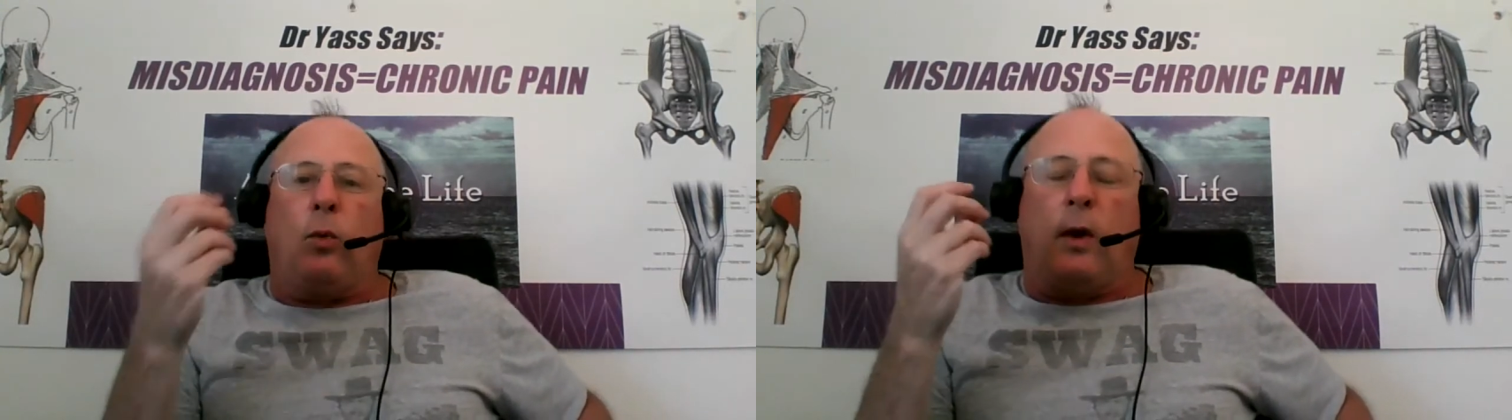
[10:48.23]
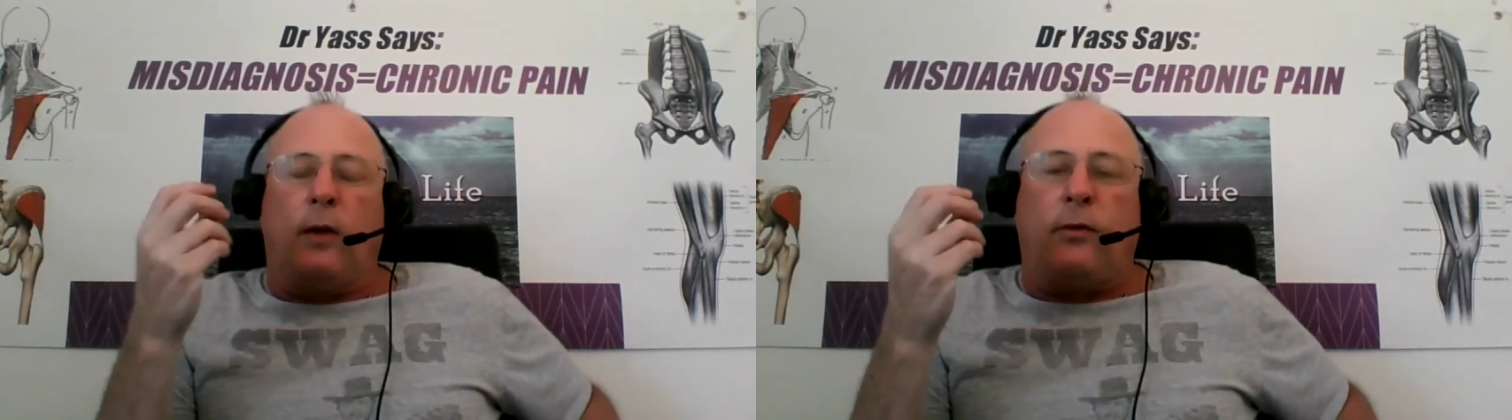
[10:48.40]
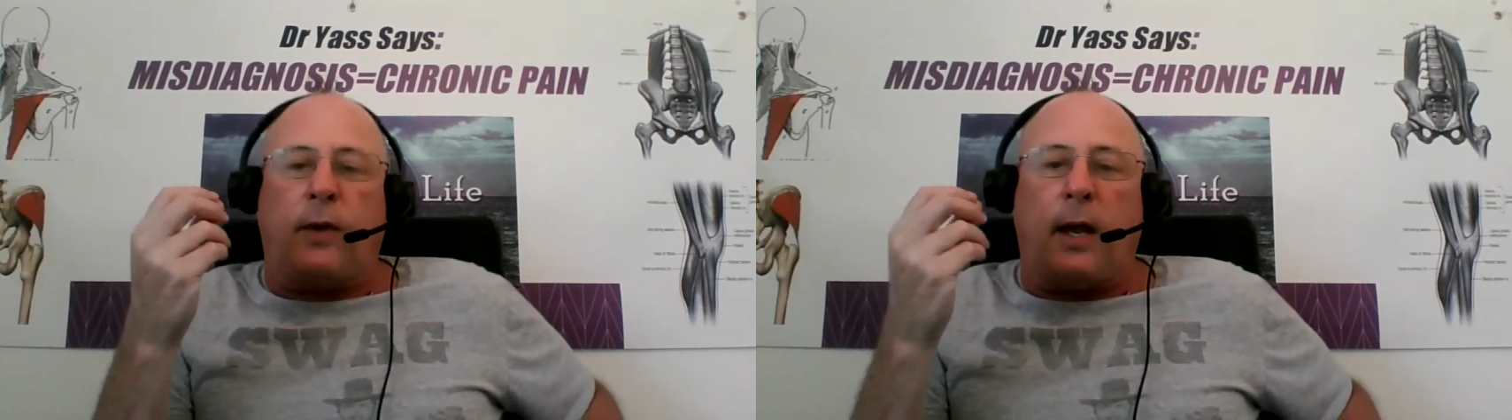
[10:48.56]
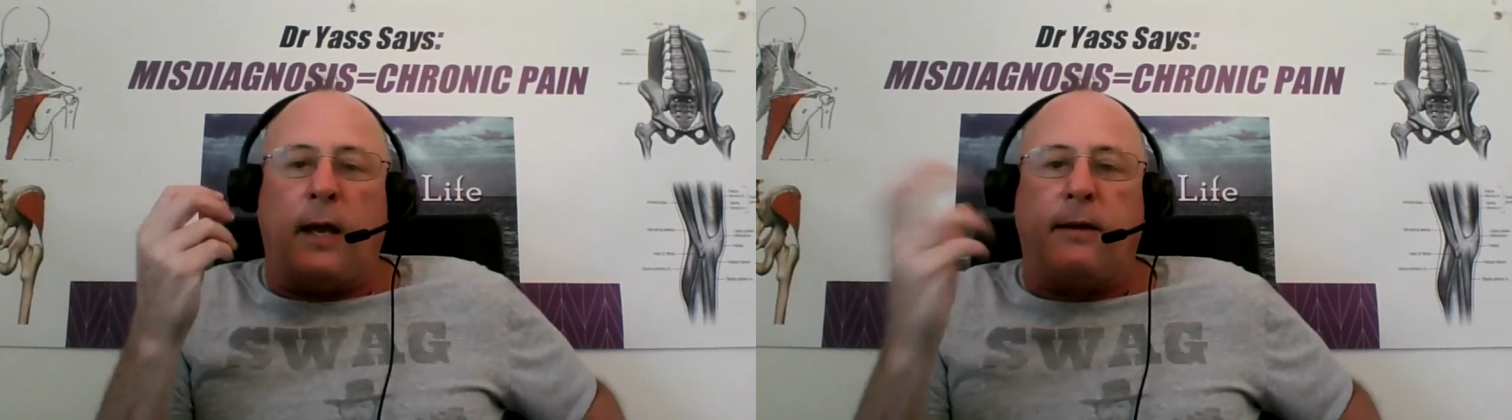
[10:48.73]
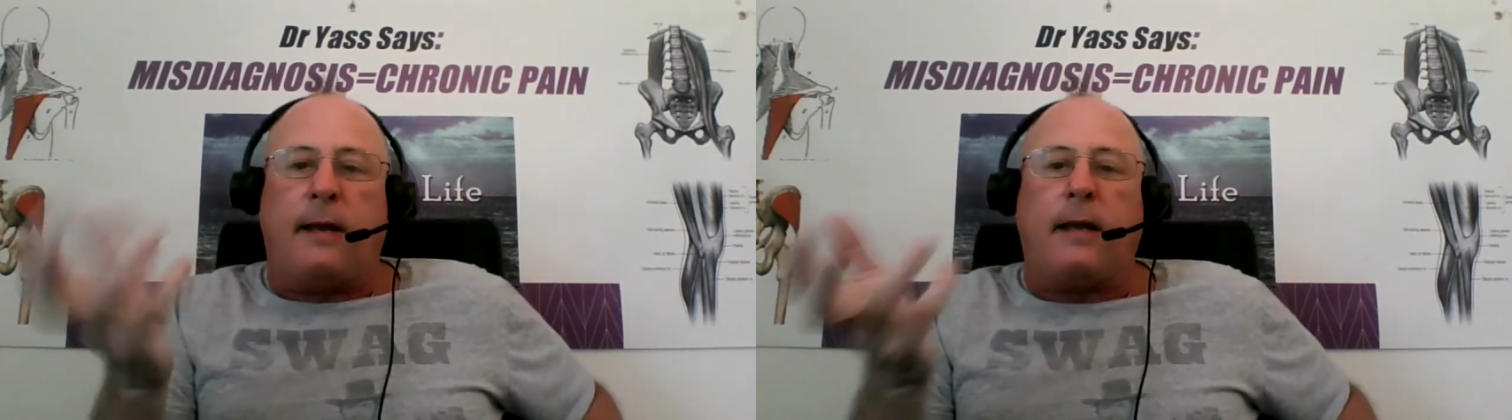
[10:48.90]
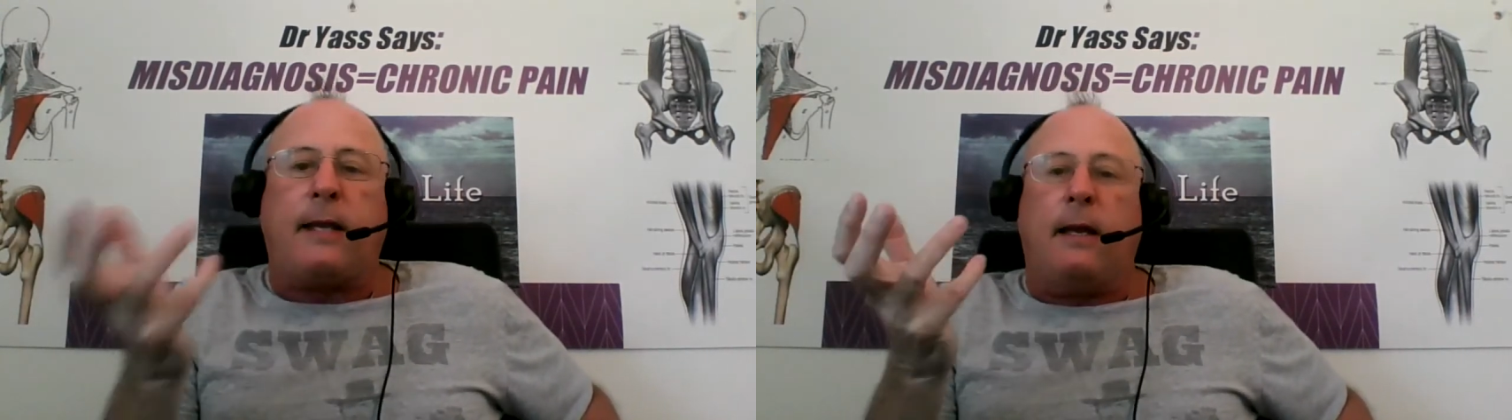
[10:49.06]
was
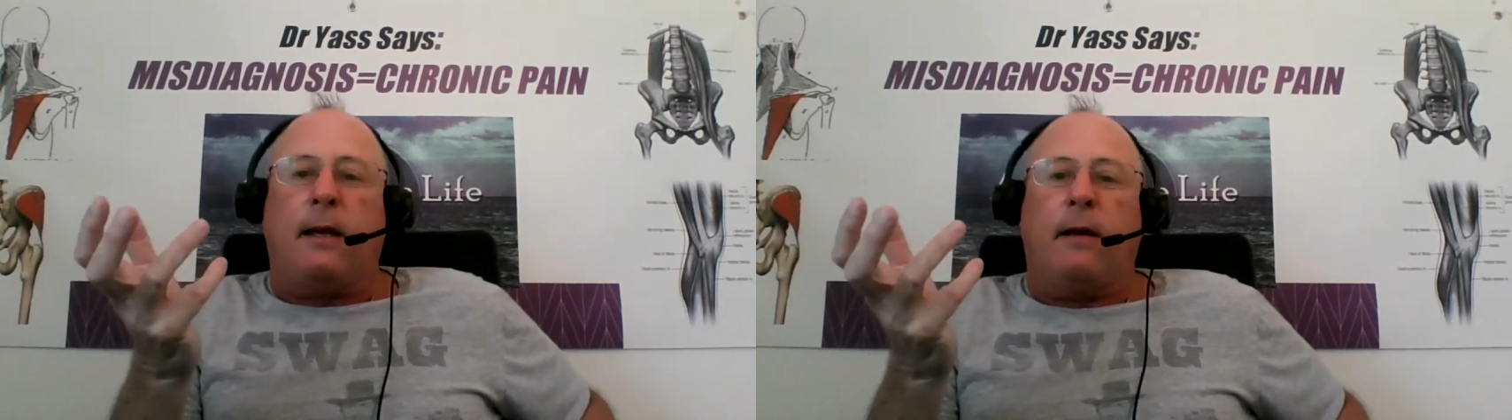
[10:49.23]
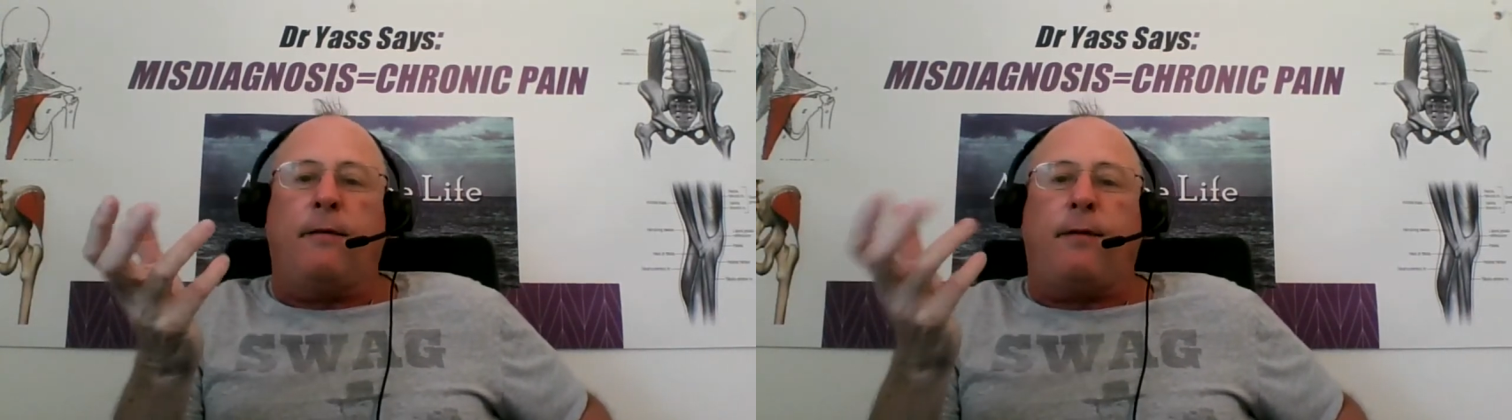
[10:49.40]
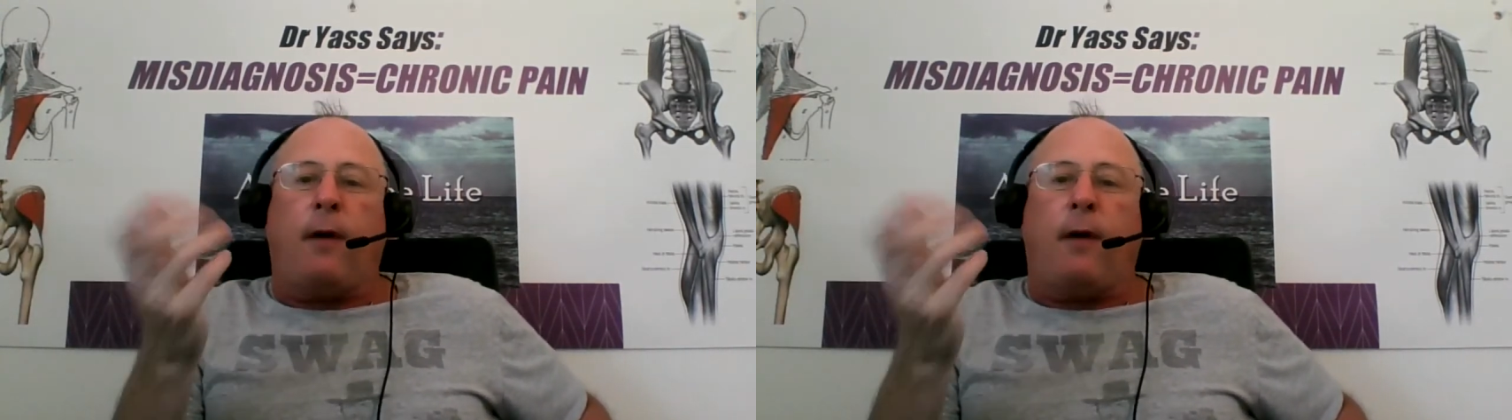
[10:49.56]
indicative